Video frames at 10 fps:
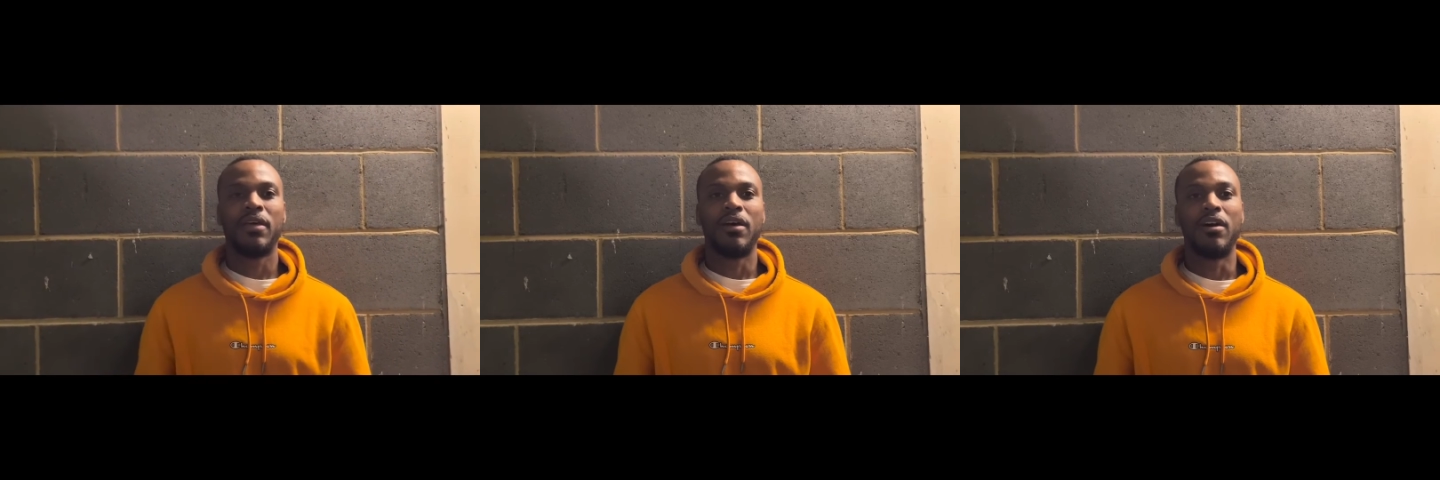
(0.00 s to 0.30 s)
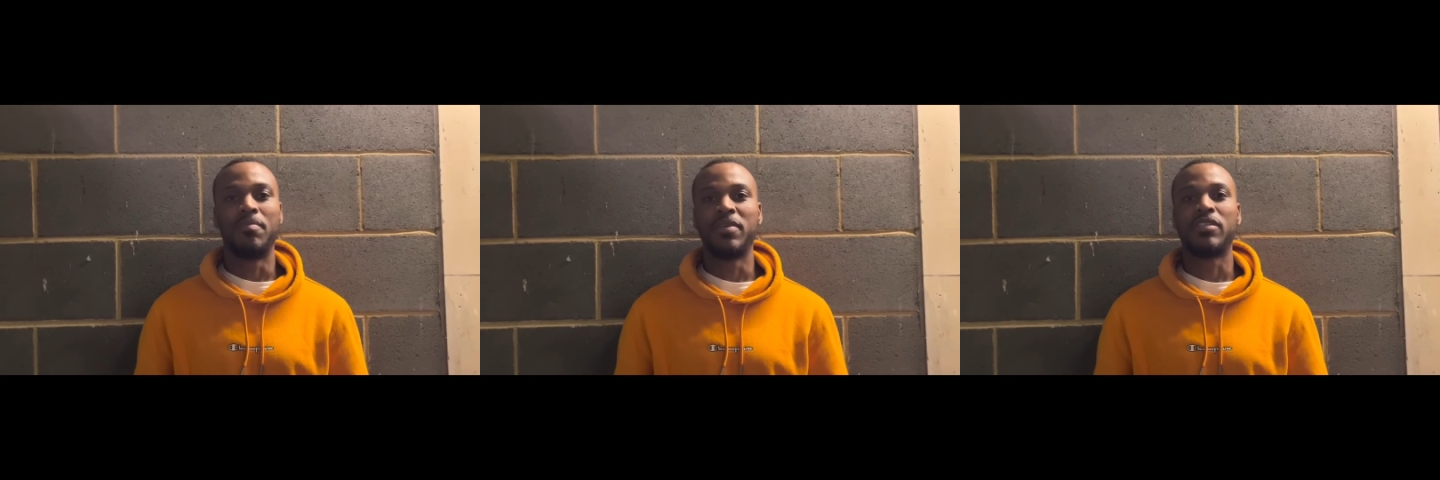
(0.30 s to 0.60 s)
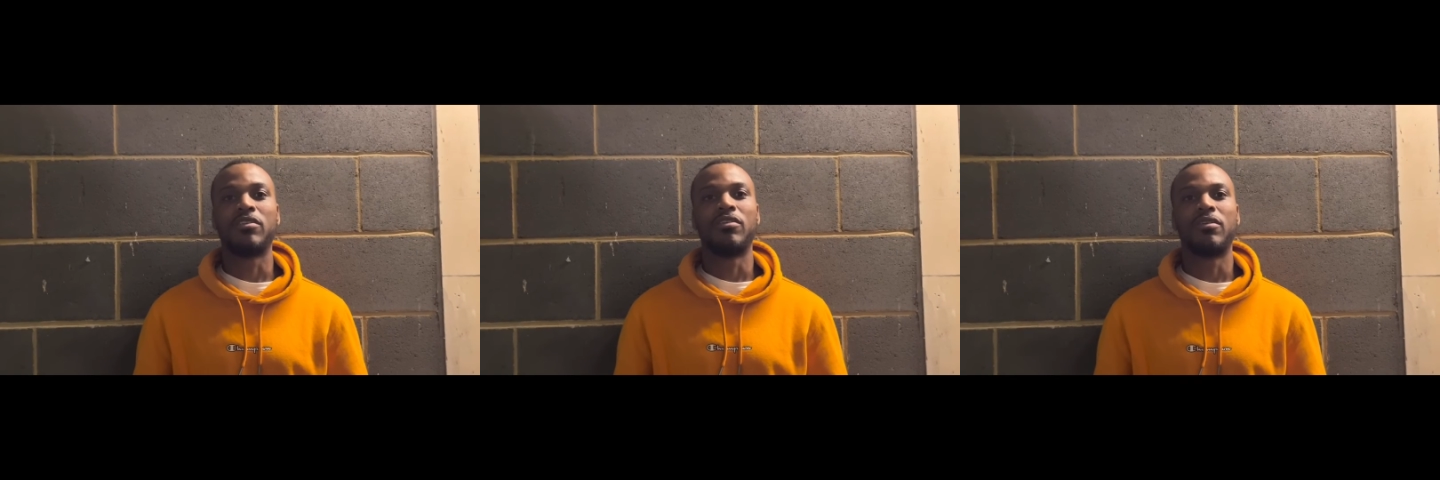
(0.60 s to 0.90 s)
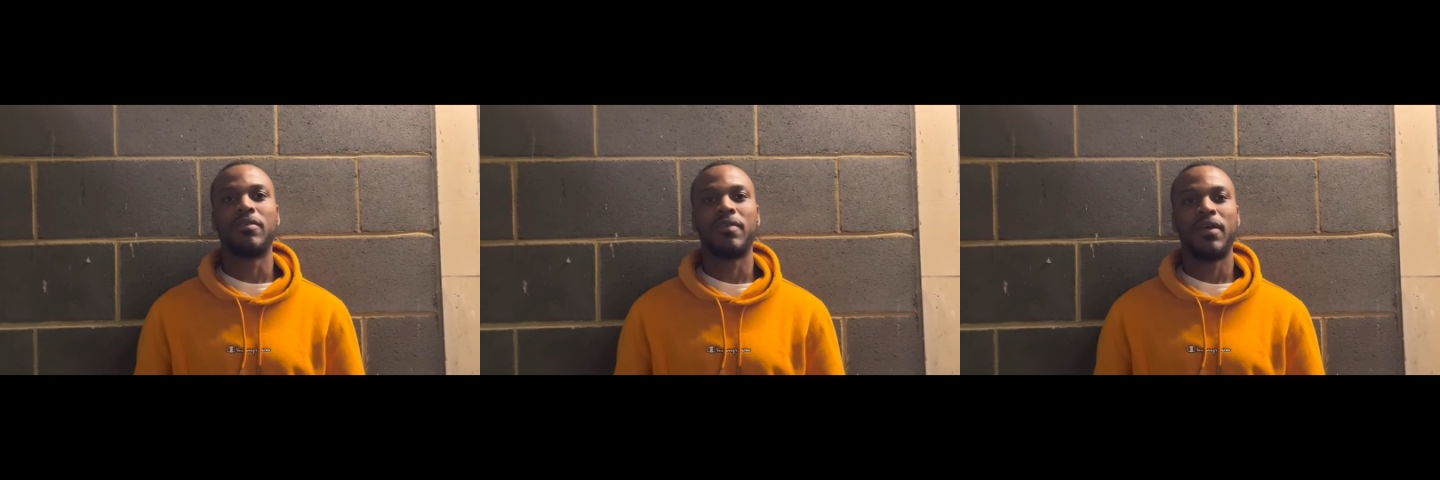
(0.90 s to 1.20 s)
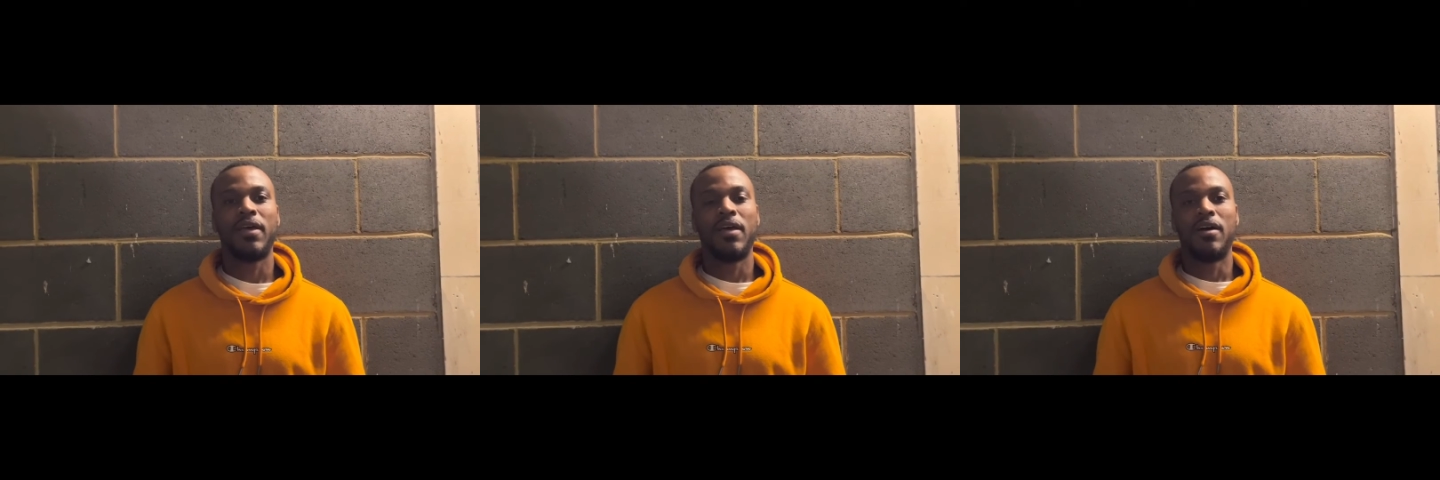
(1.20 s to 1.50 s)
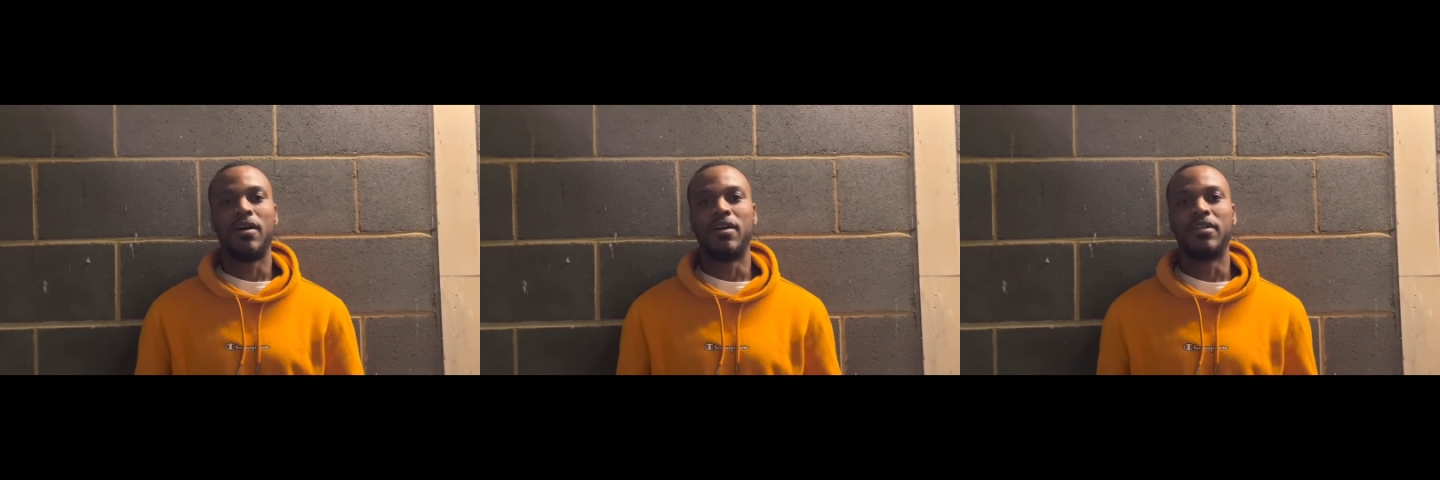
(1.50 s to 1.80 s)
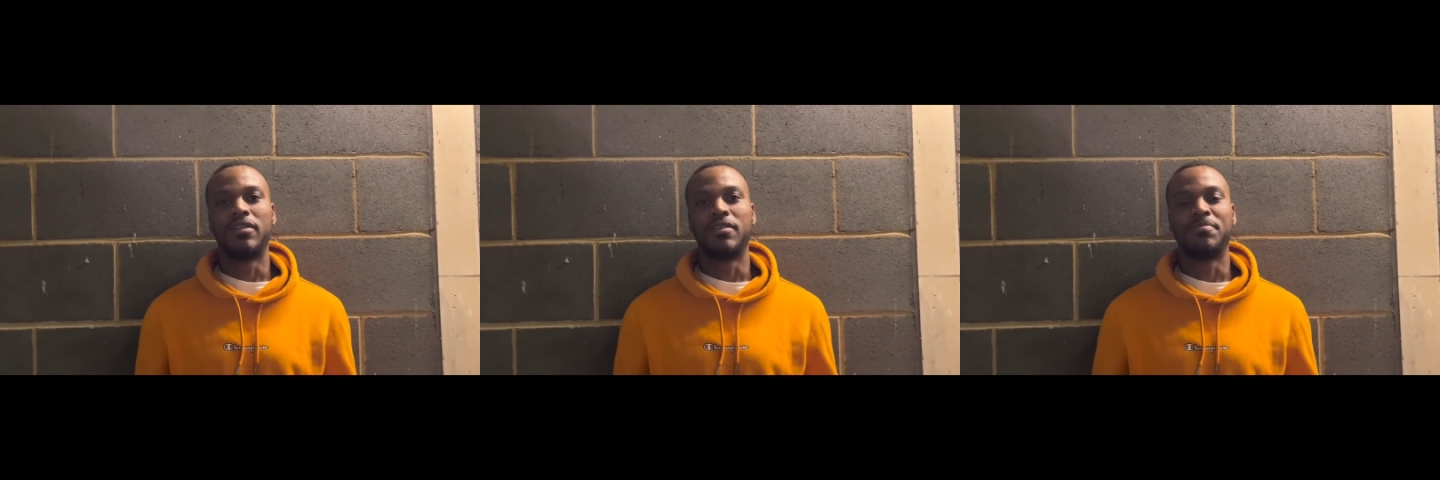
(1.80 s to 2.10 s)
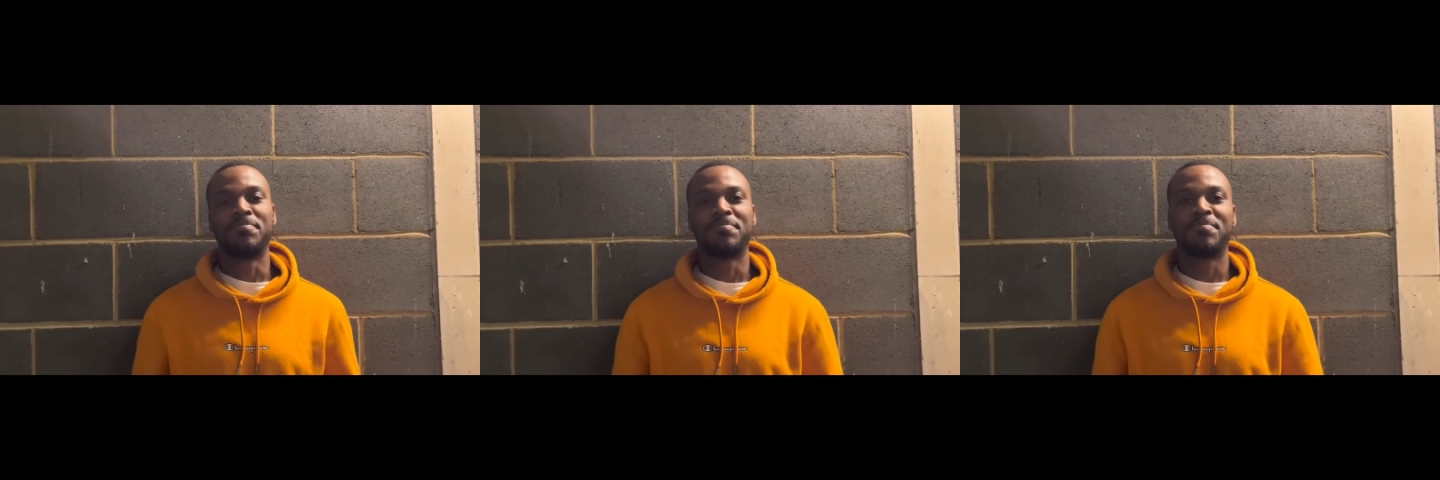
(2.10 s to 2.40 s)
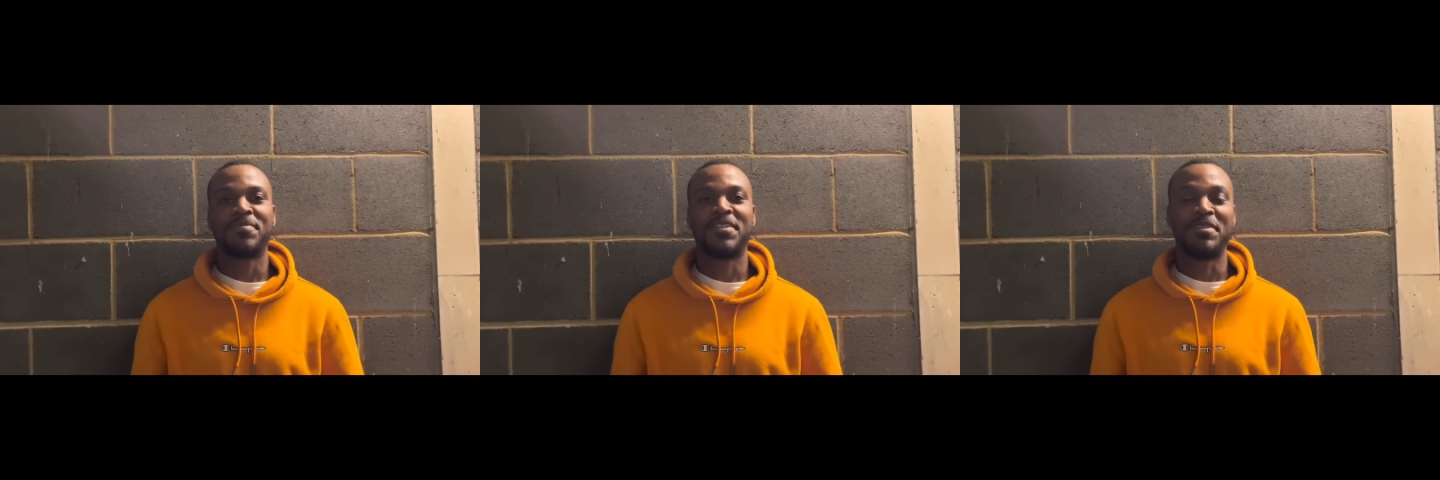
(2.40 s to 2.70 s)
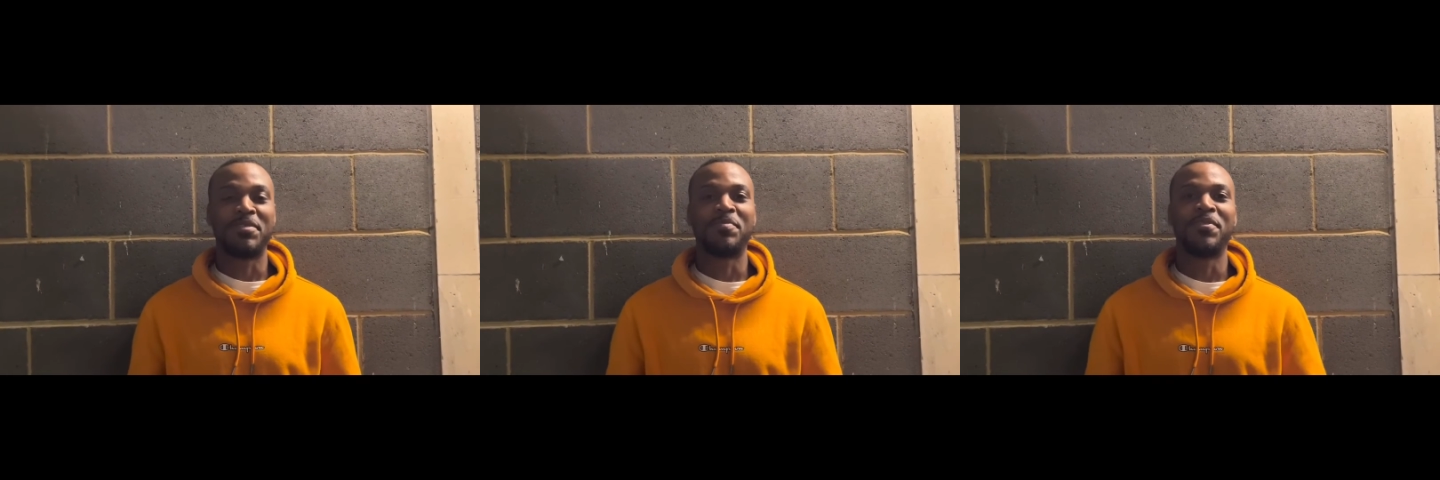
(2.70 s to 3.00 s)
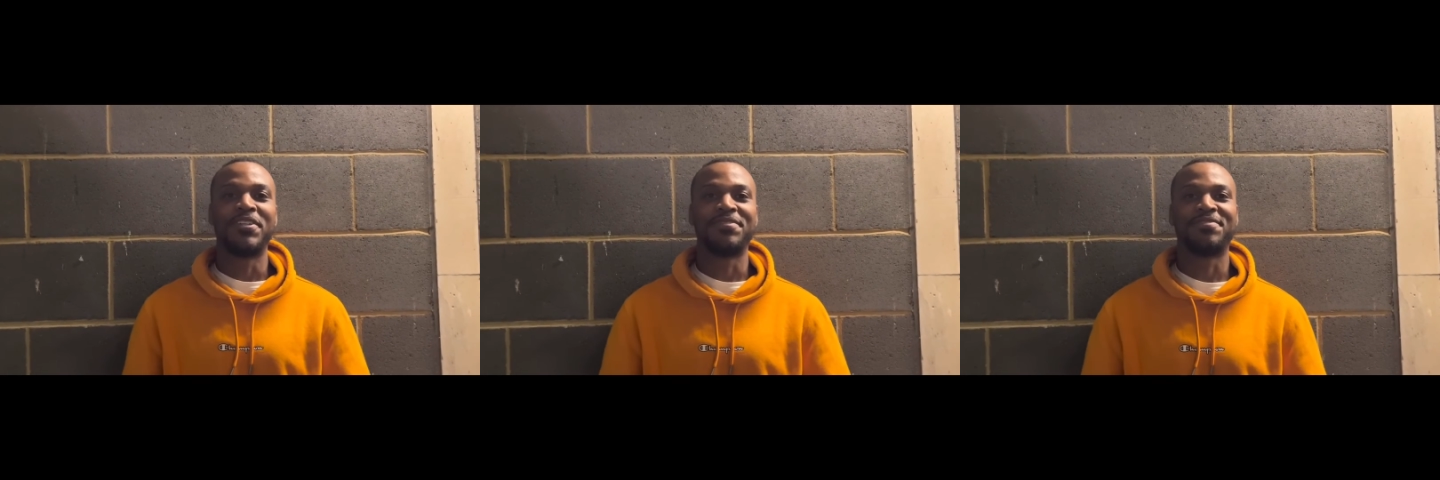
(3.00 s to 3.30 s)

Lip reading: It means a lot. And just keep supporting.